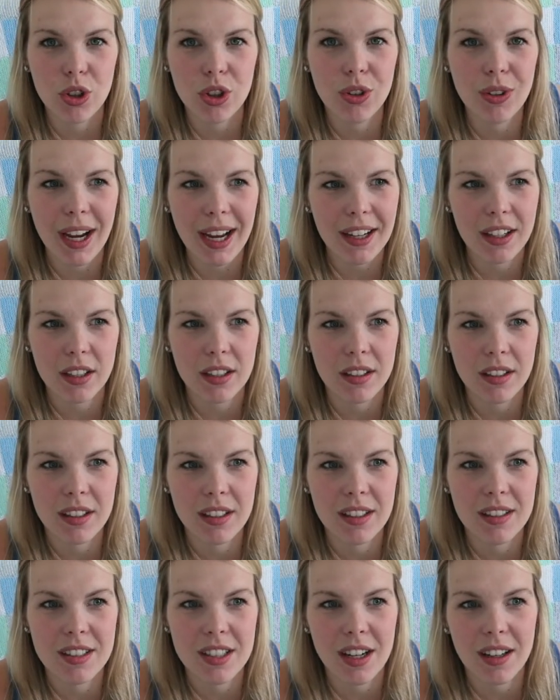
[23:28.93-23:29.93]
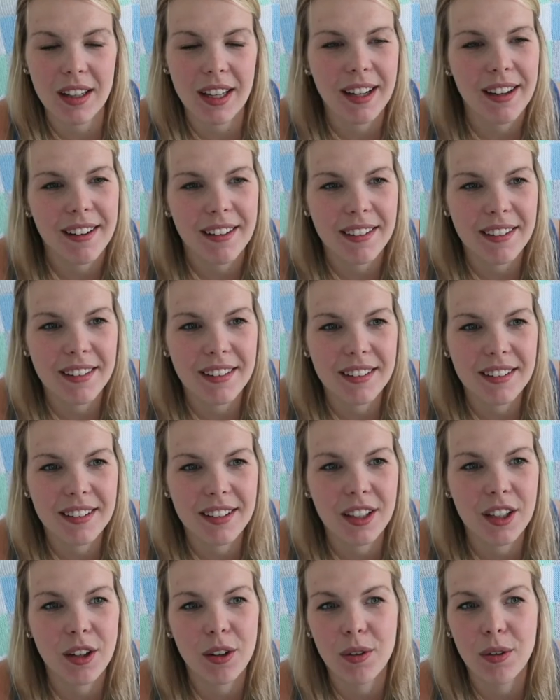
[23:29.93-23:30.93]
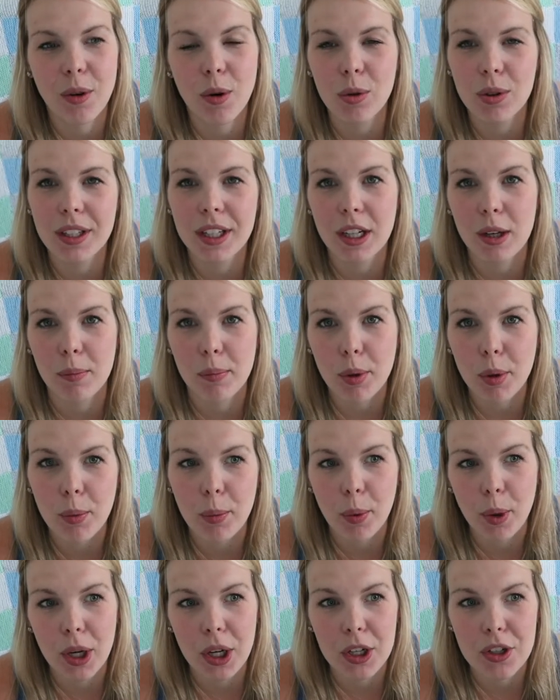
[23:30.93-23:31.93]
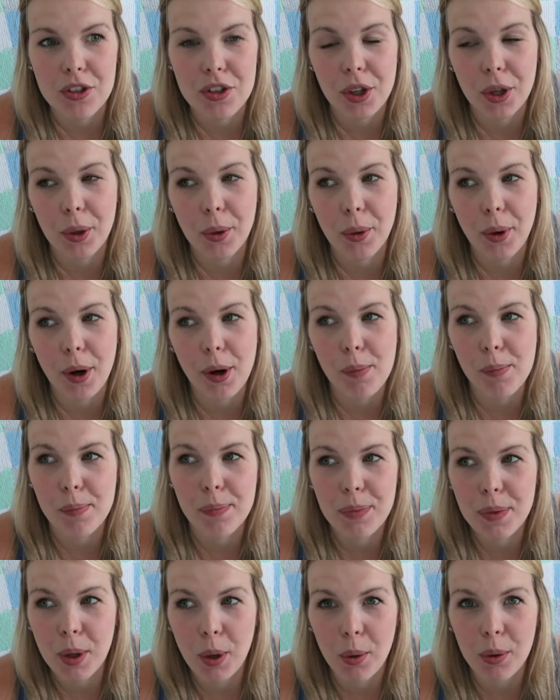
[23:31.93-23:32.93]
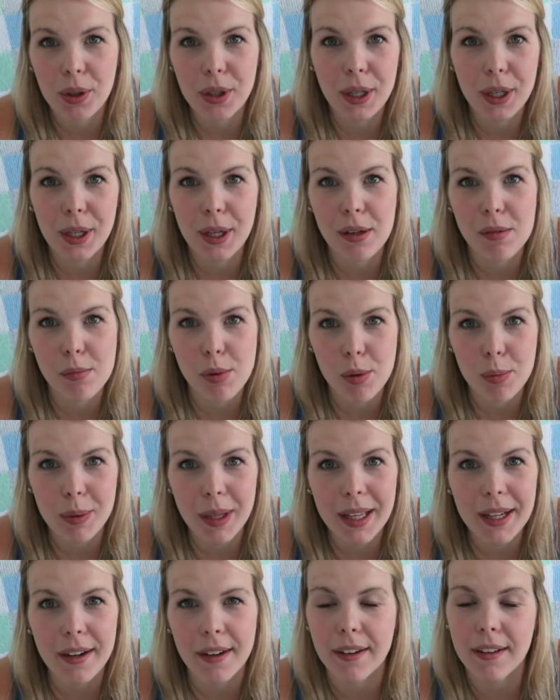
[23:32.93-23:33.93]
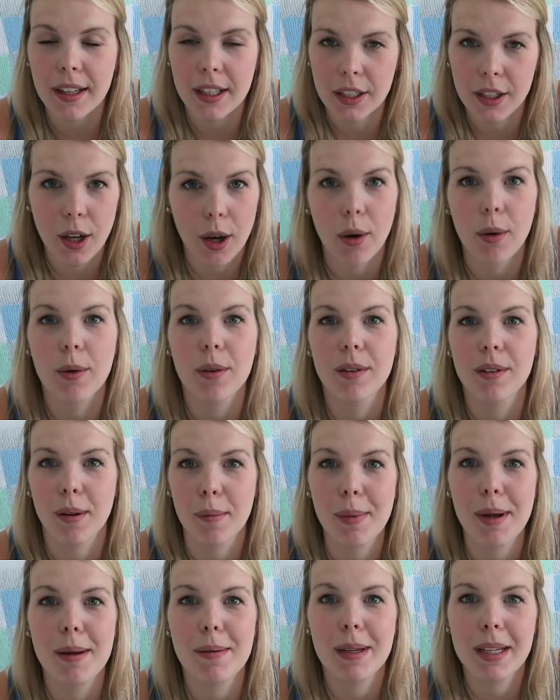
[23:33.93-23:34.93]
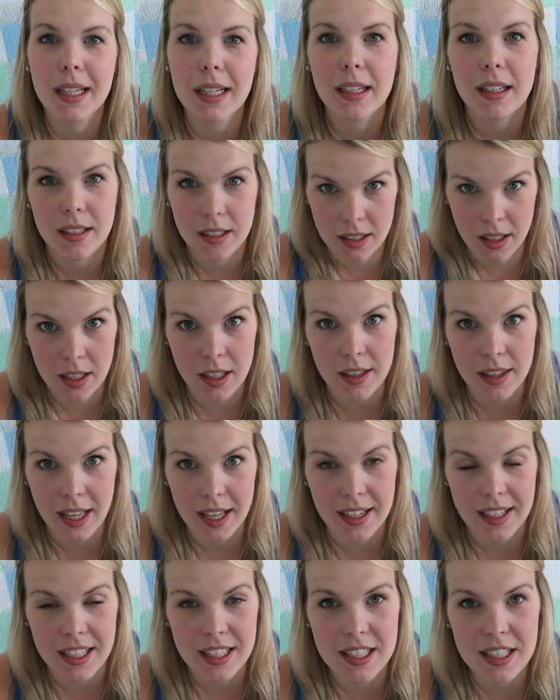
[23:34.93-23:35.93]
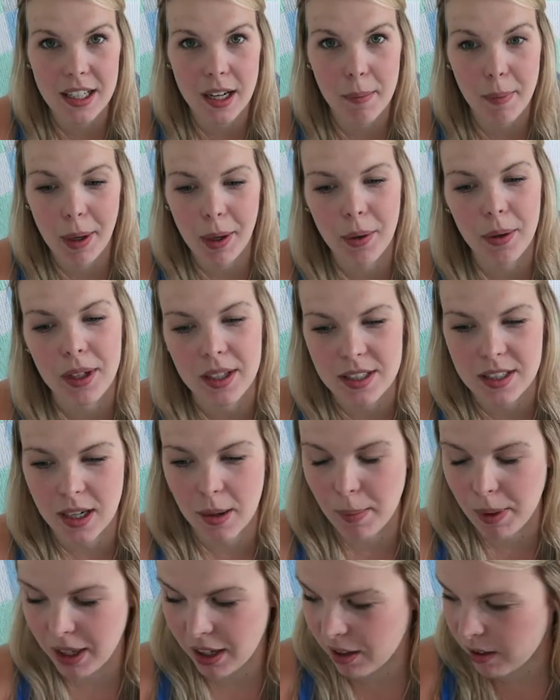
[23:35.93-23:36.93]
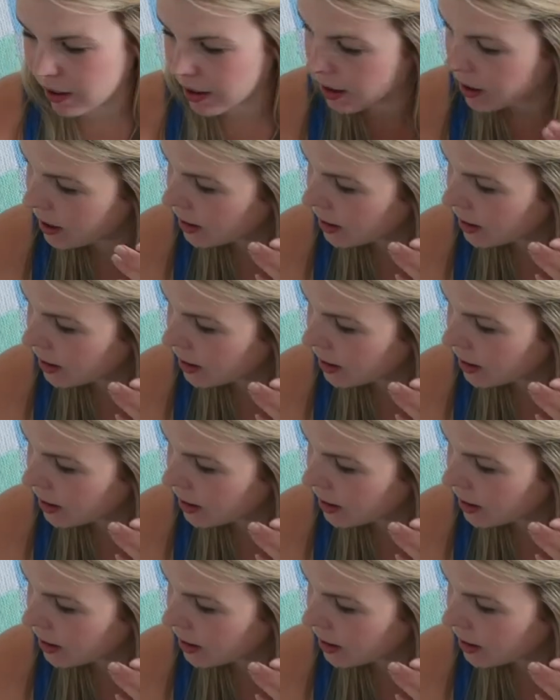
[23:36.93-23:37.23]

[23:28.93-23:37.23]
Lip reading: You can't, it's not like, you know, holding in a poop where you're just like, oh, I'll hold it in and poop later. Like, no, a baby that needs to come out is coming out.